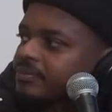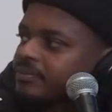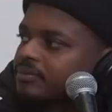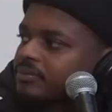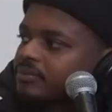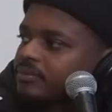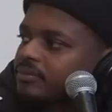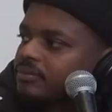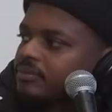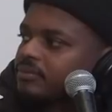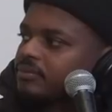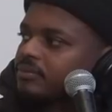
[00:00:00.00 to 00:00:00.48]

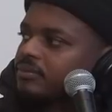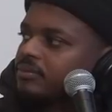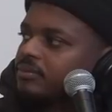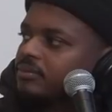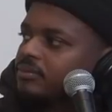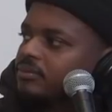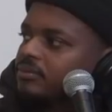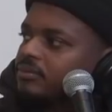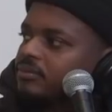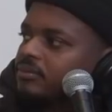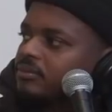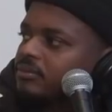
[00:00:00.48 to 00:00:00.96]

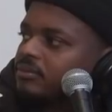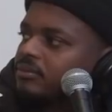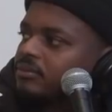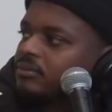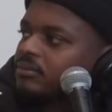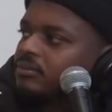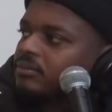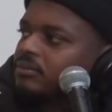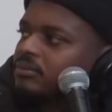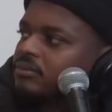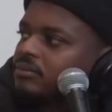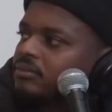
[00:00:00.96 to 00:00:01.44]

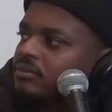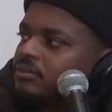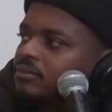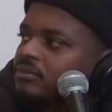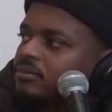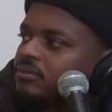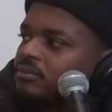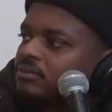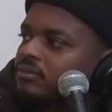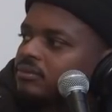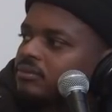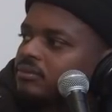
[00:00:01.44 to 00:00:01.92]

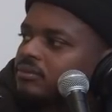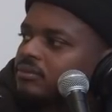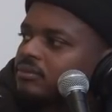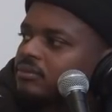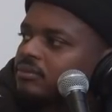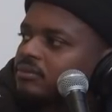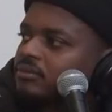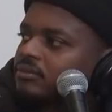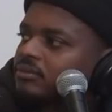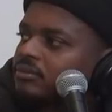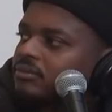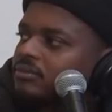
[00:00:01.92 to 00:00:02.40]

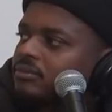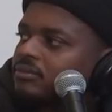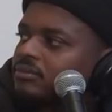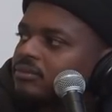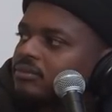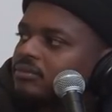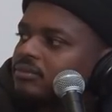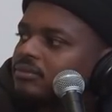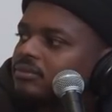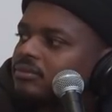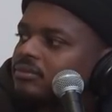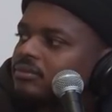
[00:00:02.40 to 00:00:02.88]

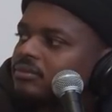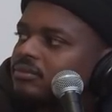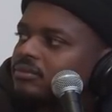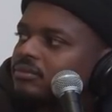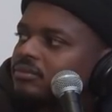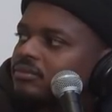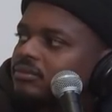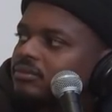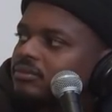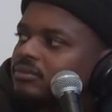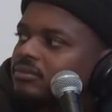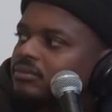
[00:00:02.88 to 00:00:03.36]

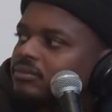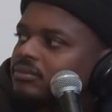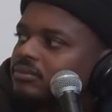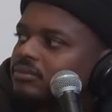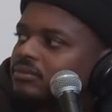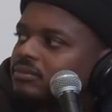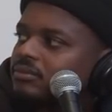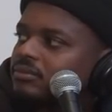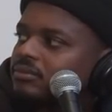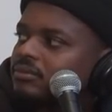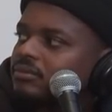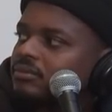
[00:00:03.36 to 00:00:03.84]

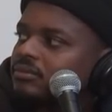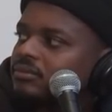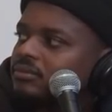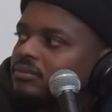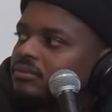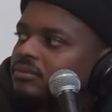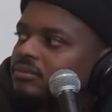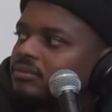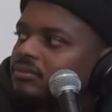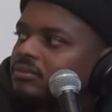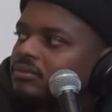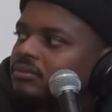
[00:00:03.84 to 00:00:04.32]

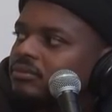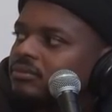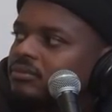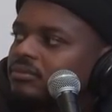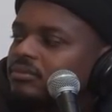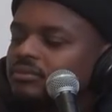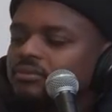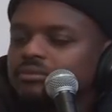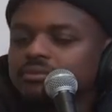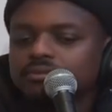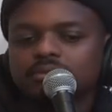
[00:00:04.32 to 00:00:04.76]
This person isn't speaking.